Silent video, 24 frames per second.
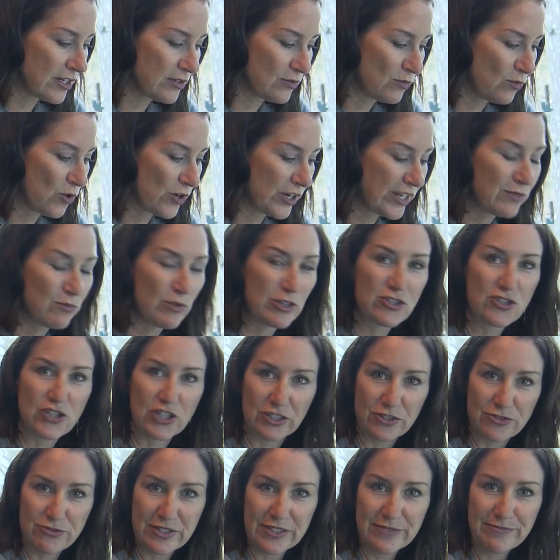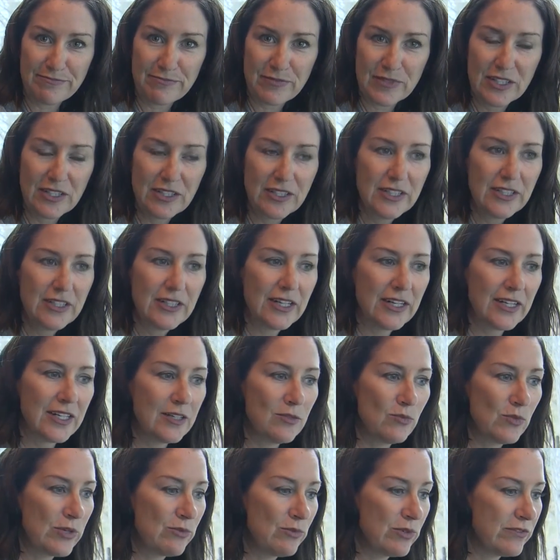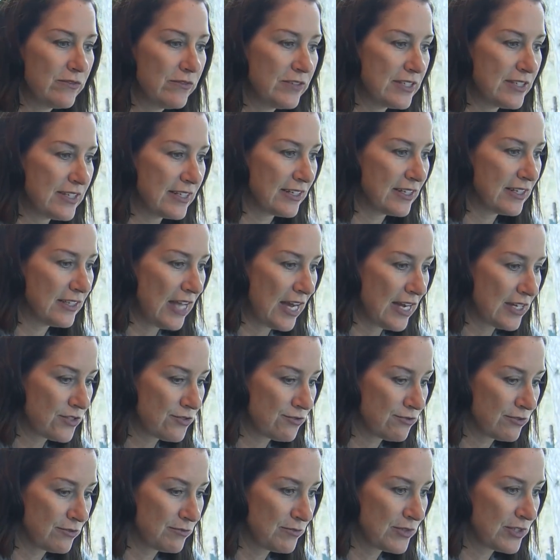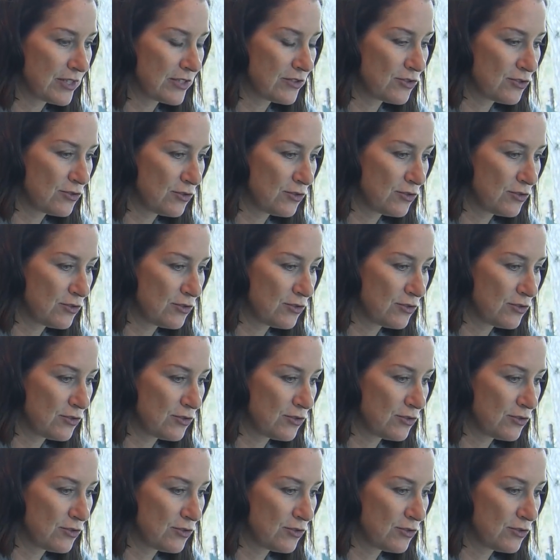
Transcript: on working with children. Um, we would visit classrooms at